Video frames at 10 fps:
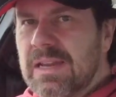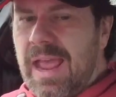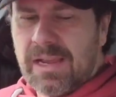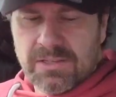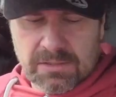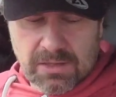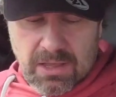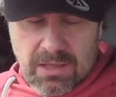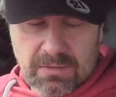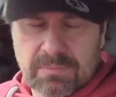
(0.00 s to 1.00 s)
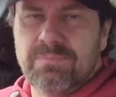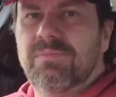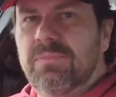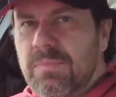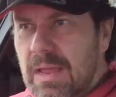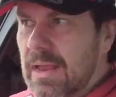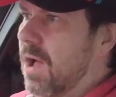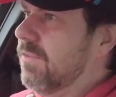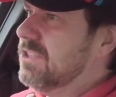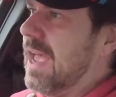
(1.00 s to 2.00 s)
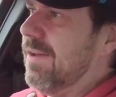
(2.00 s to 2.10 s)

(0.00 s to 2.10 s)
an excellent car. Obviously, I